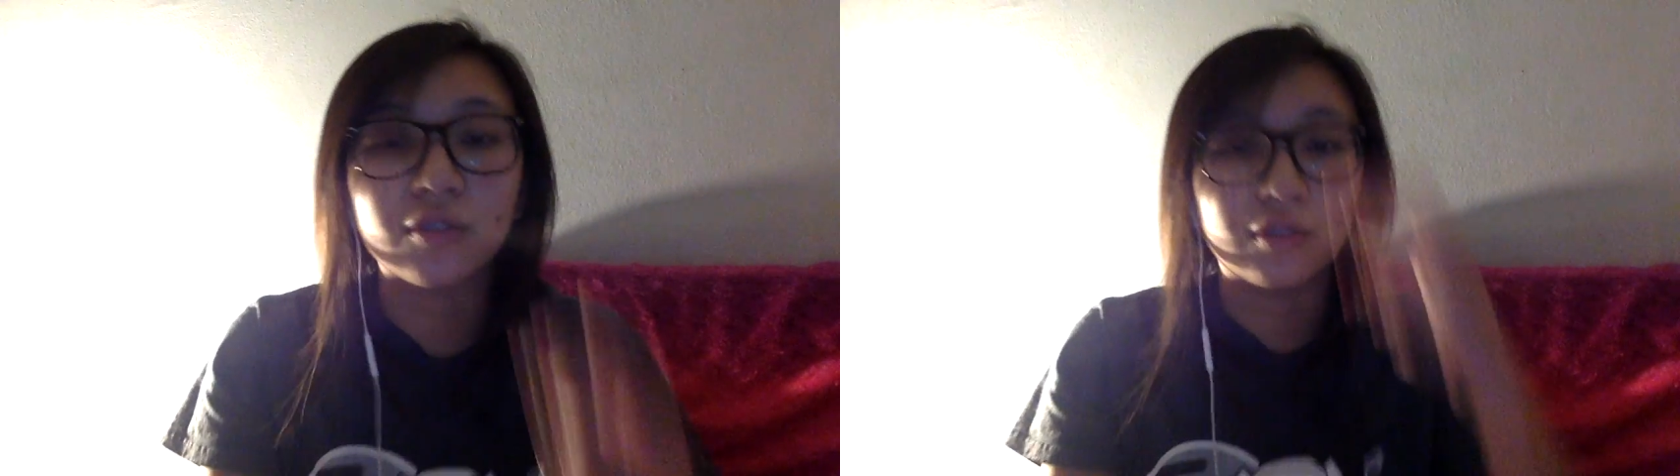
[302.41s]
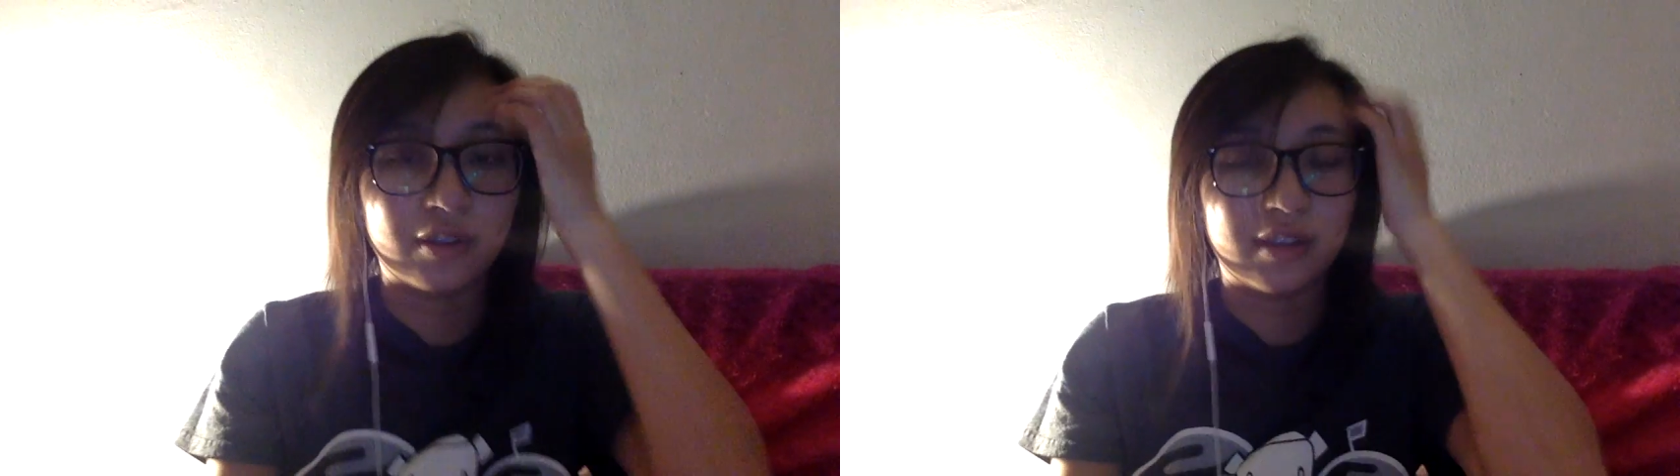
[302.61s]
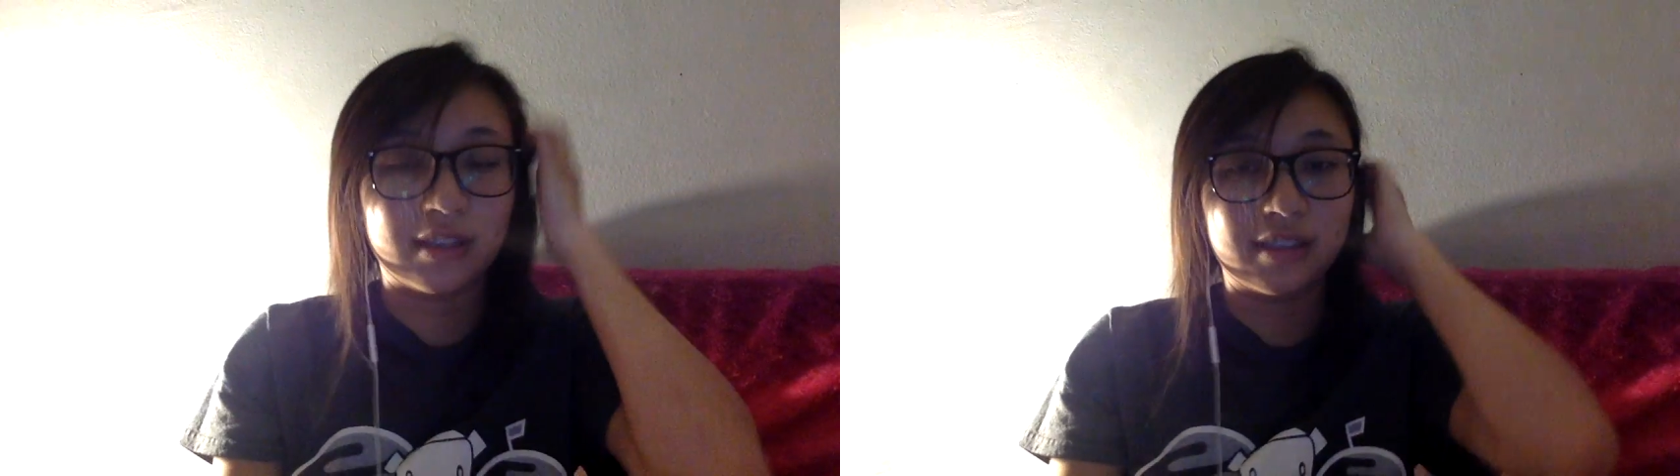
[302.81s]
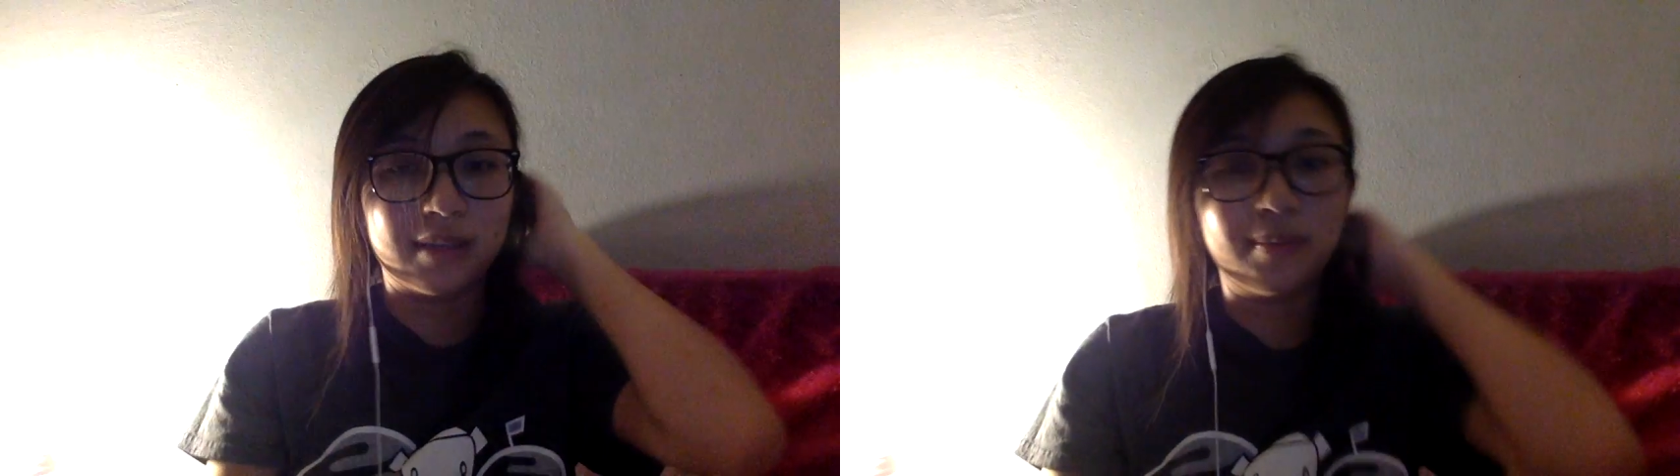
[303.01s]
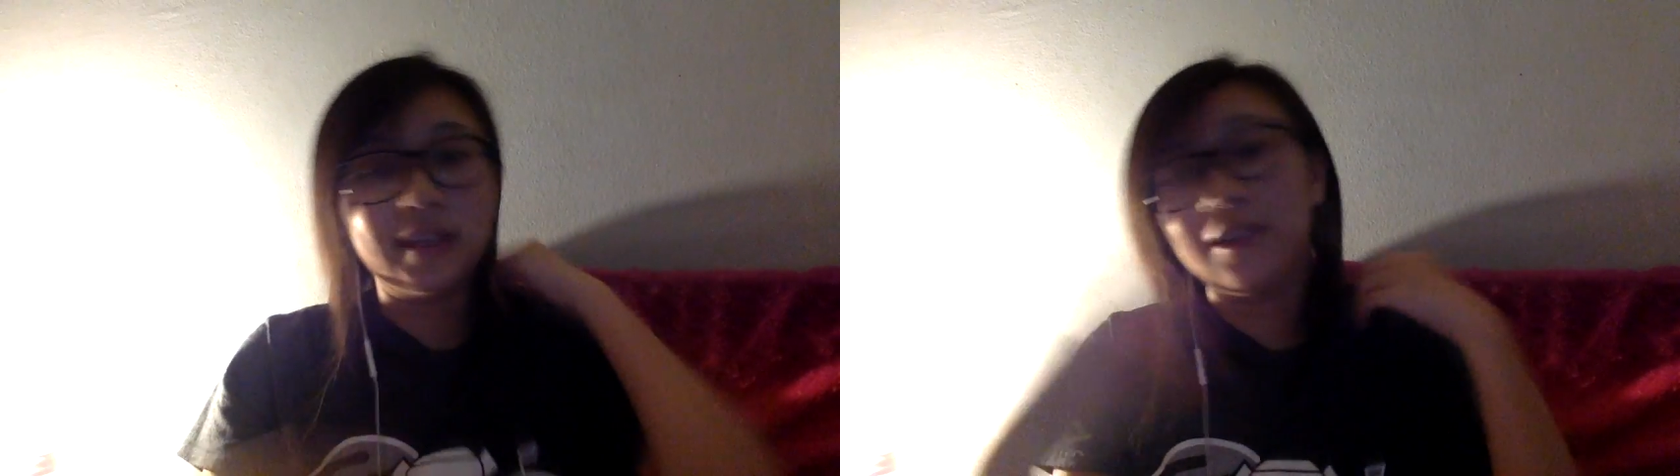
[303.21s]
or the
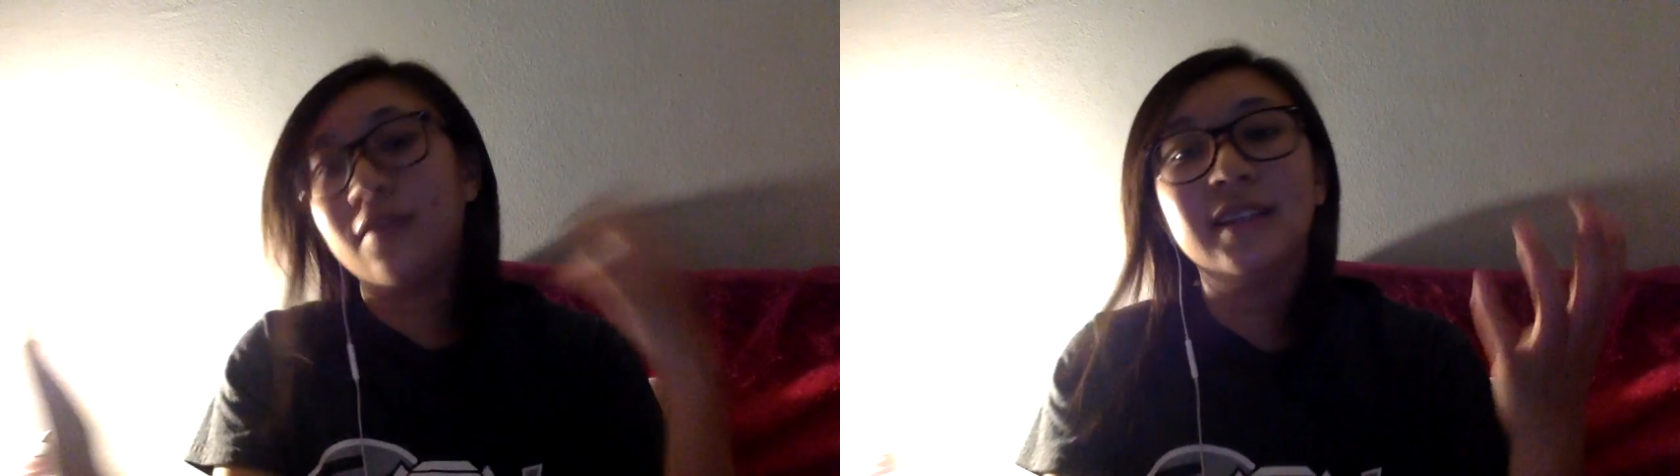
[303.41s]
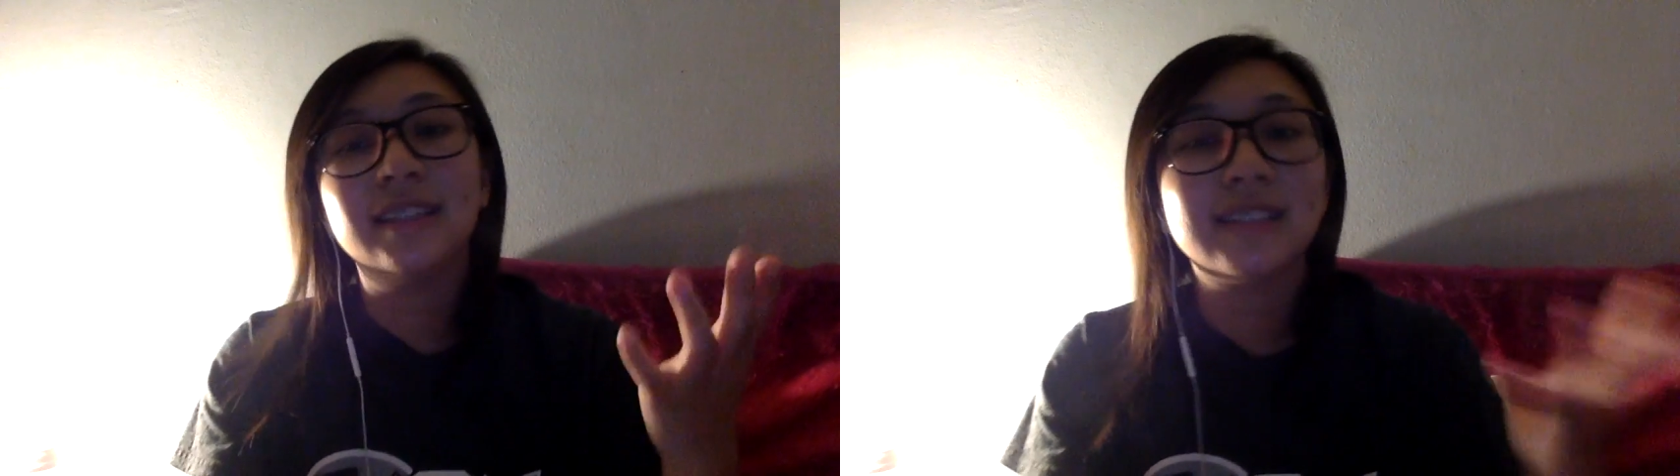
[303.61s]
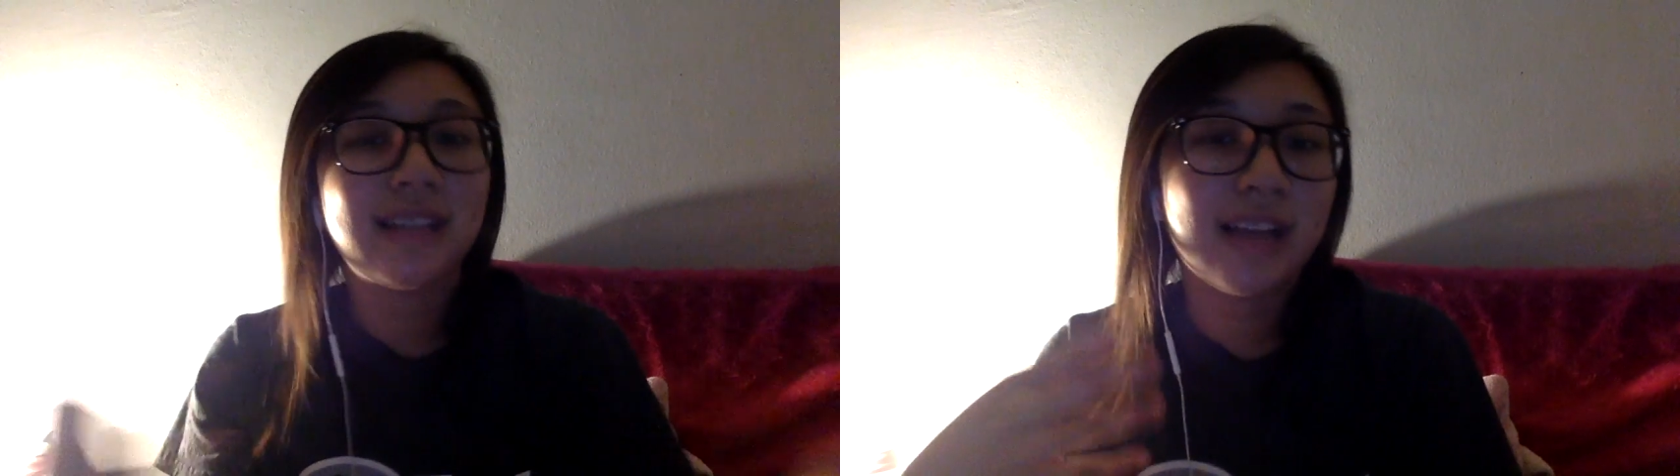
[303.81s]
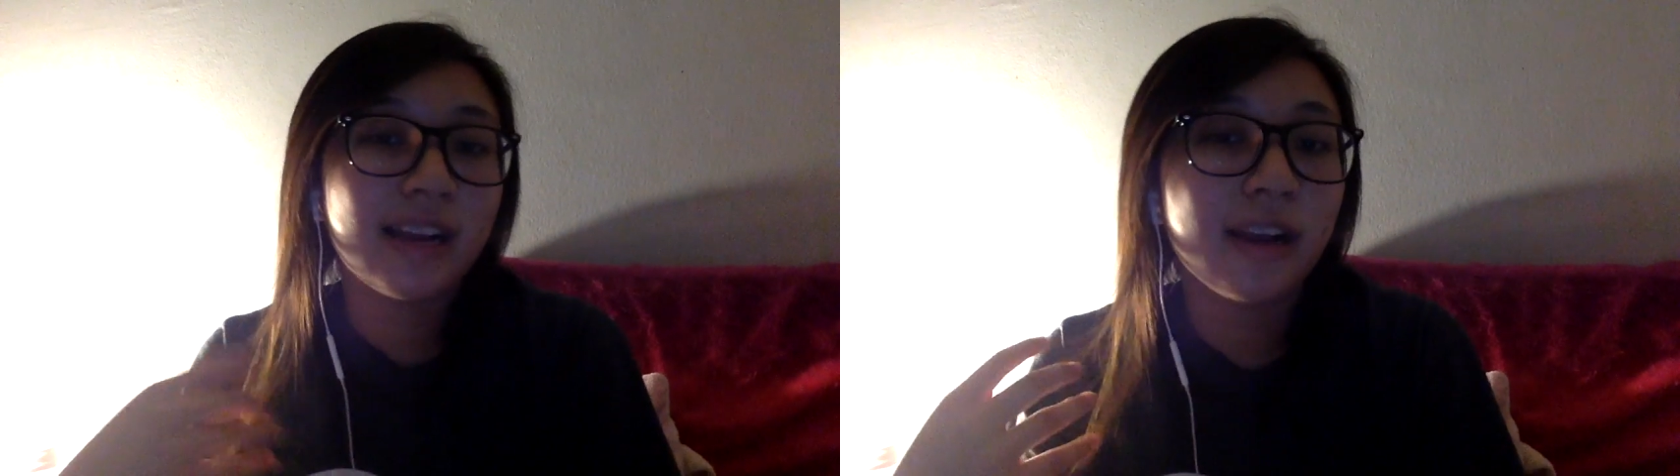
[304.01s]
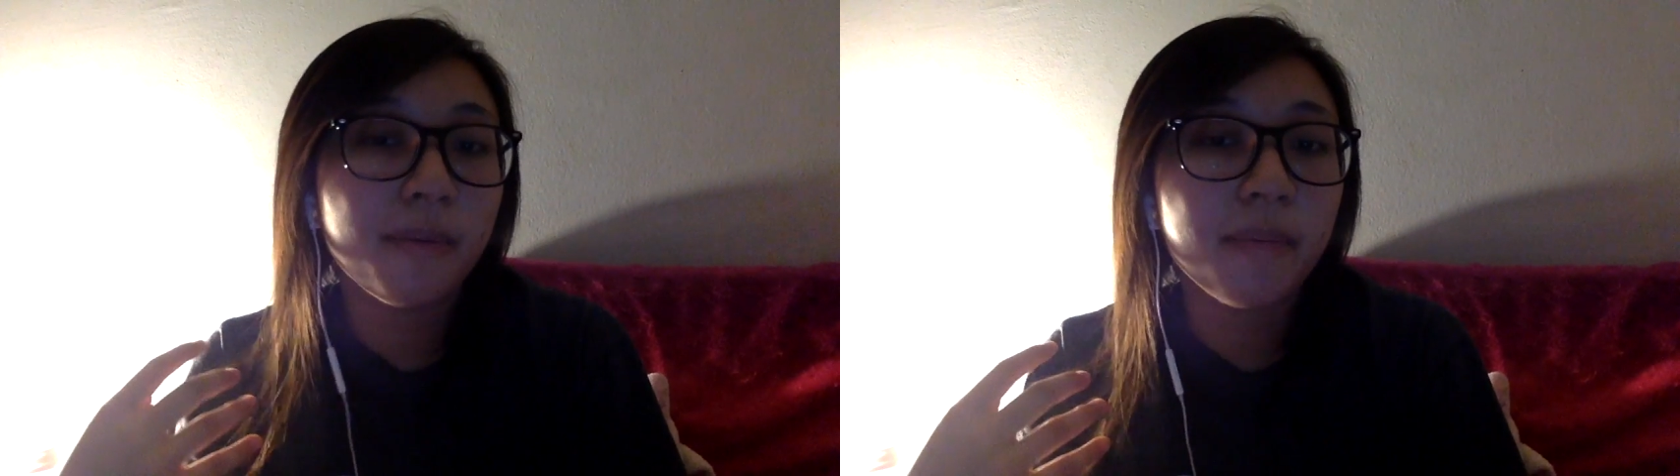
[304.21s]
CPOE doesn't
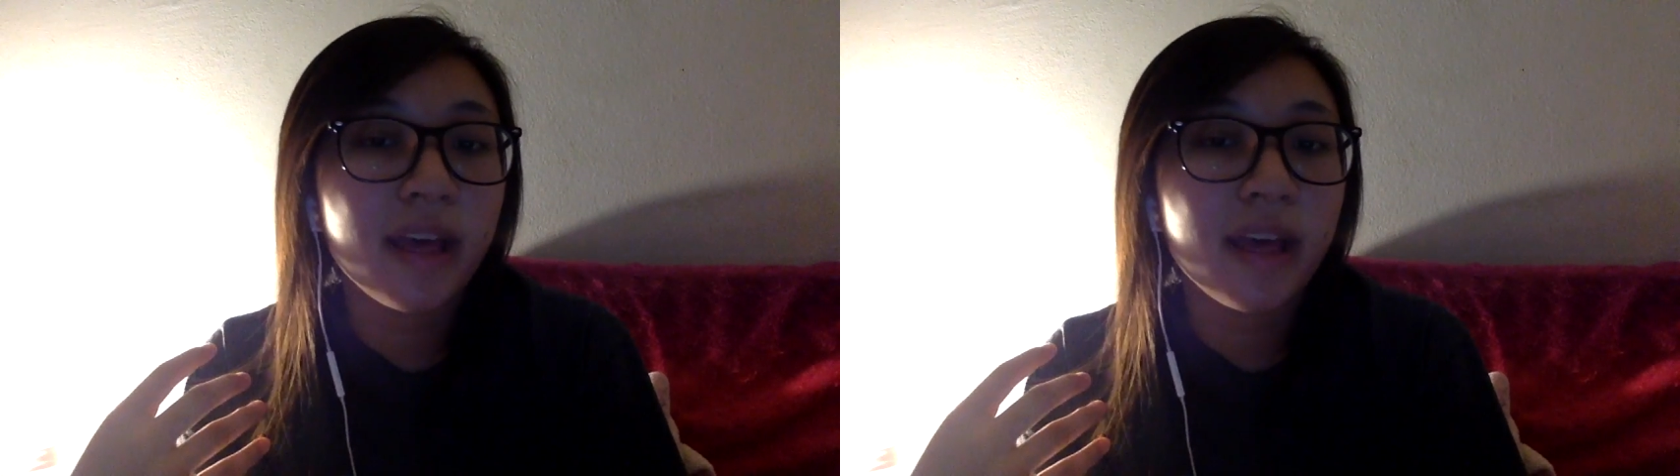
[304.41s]
line up